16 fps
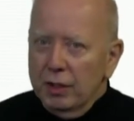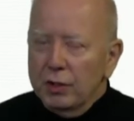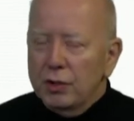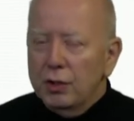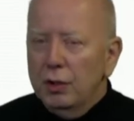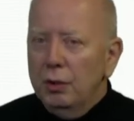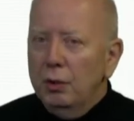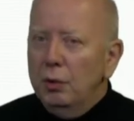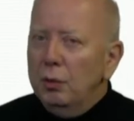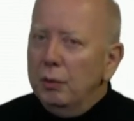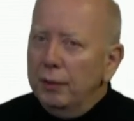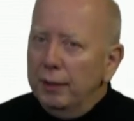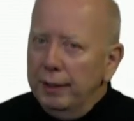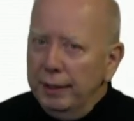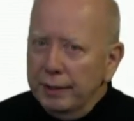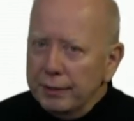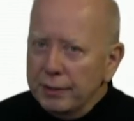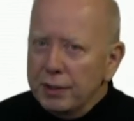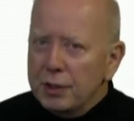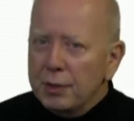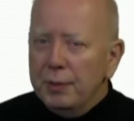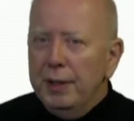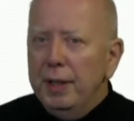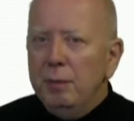So there's the
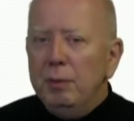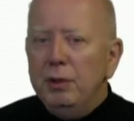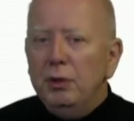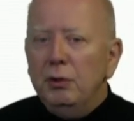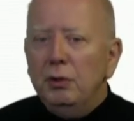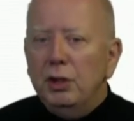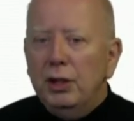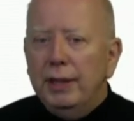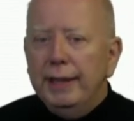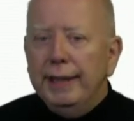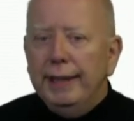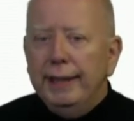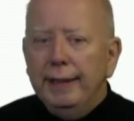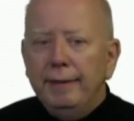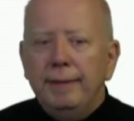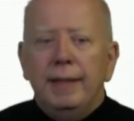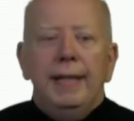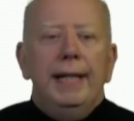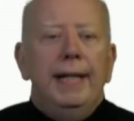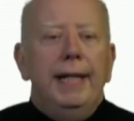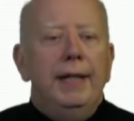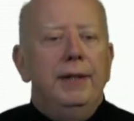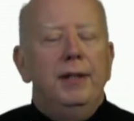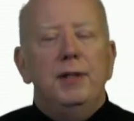screen when you log in,
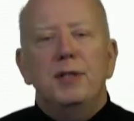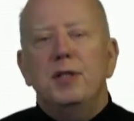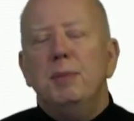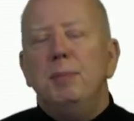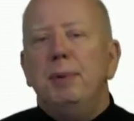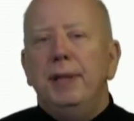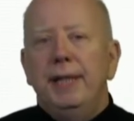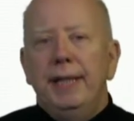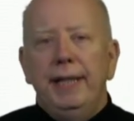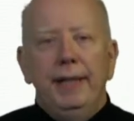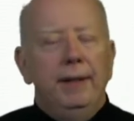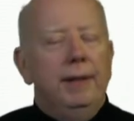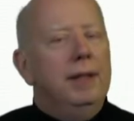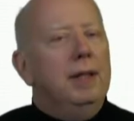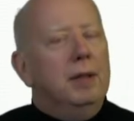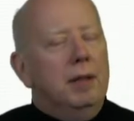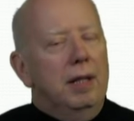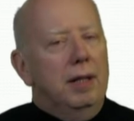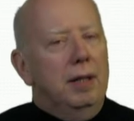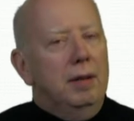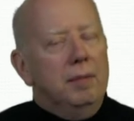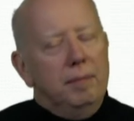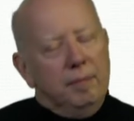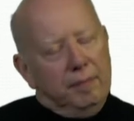and there's the planning
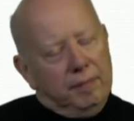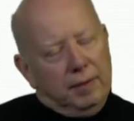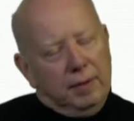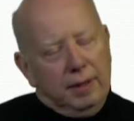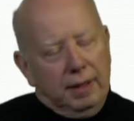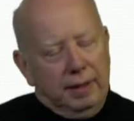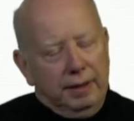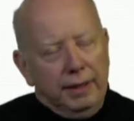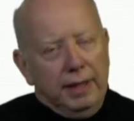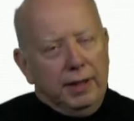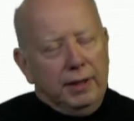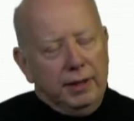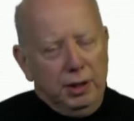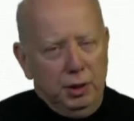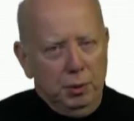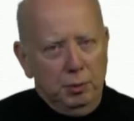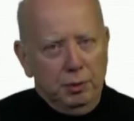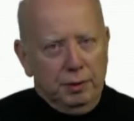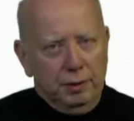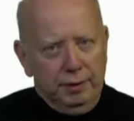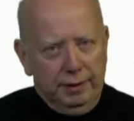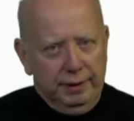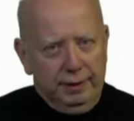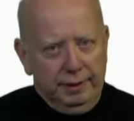link that you
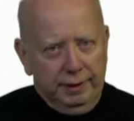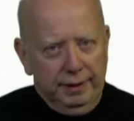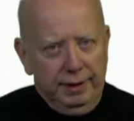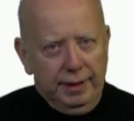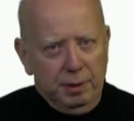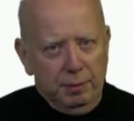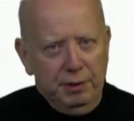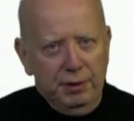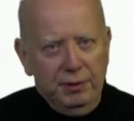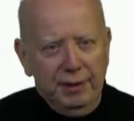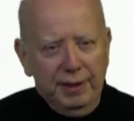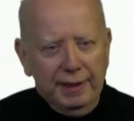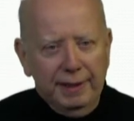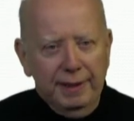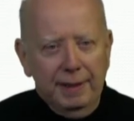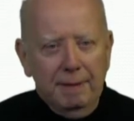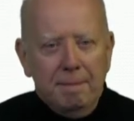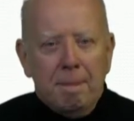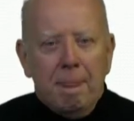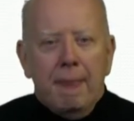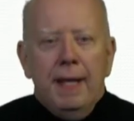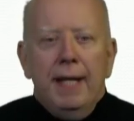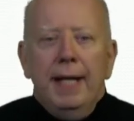will click when you get there.